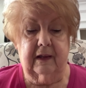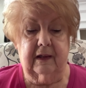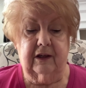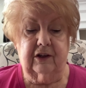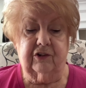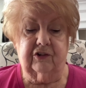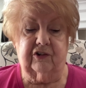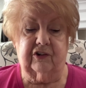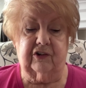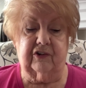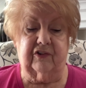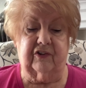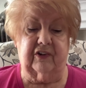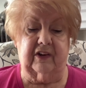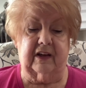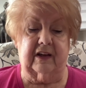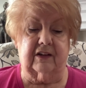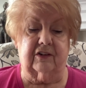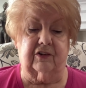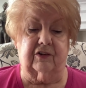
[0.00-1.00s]
She
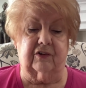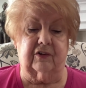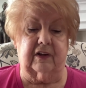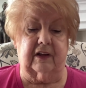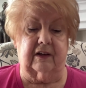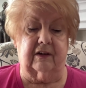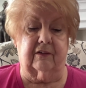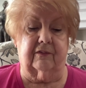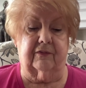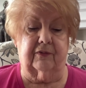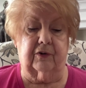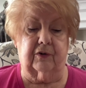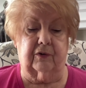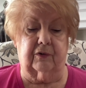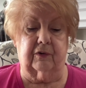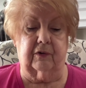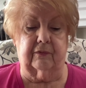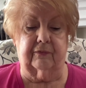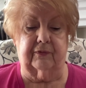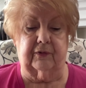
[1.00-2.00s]
said to give
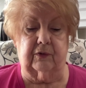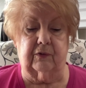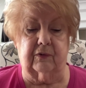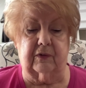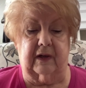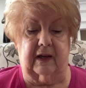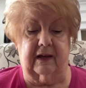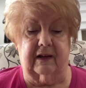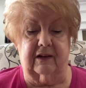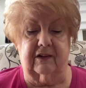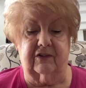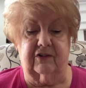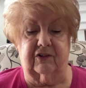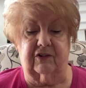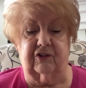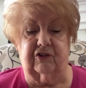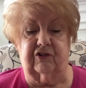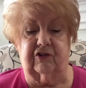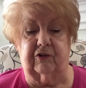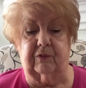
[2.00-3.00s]
her a few days
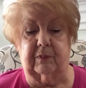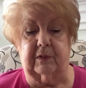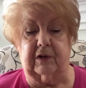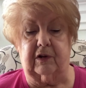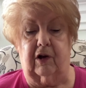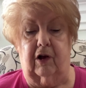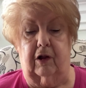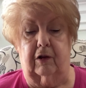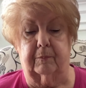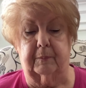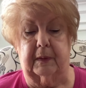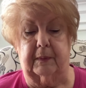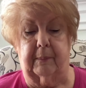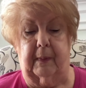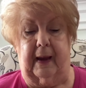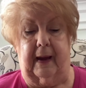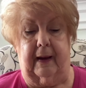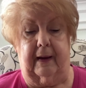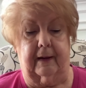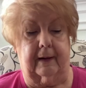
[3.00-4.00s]
and she would call me
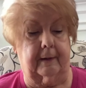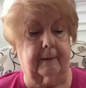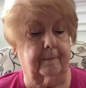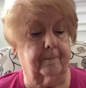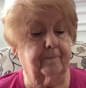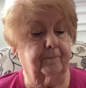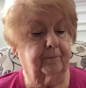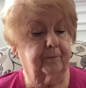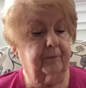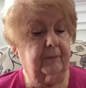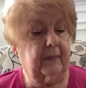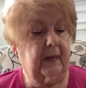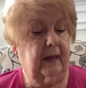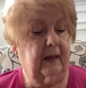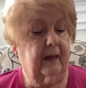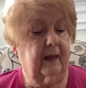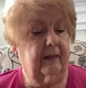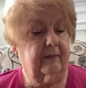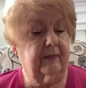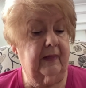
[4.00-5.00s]
back.
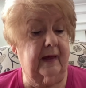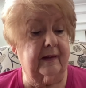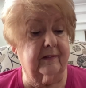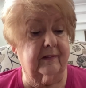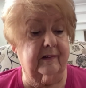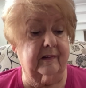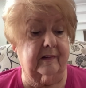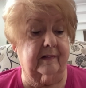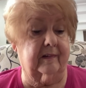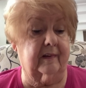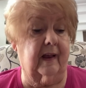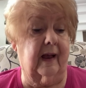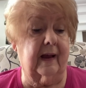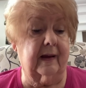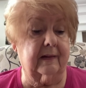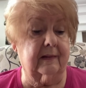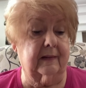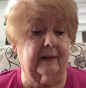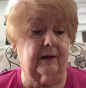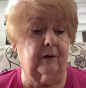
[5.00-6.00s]
That's
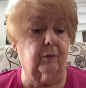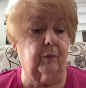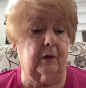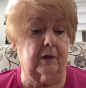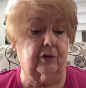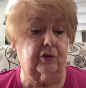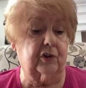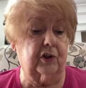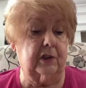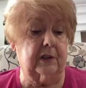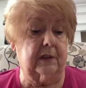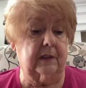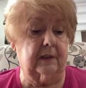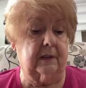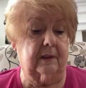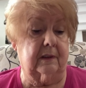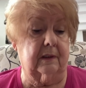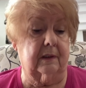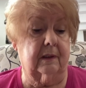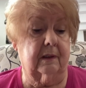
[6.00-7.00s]
exactly what she
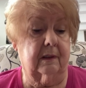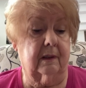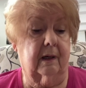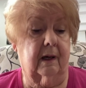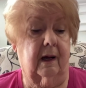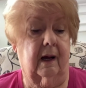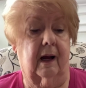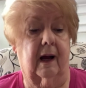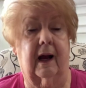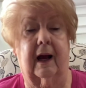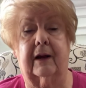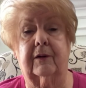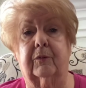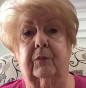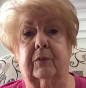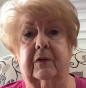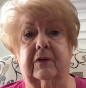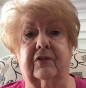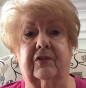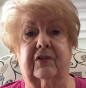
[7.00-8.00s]
did. I
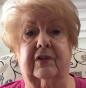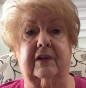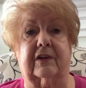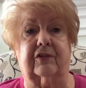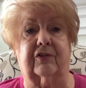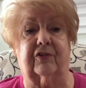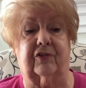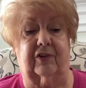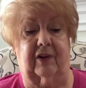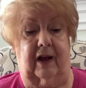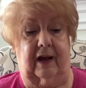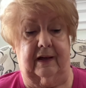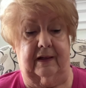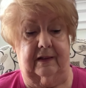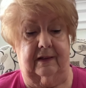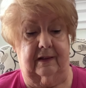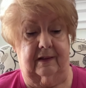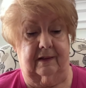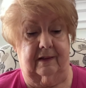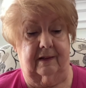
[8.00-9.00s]
was
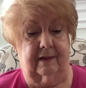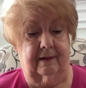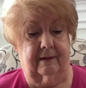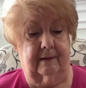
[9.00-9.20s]
excited.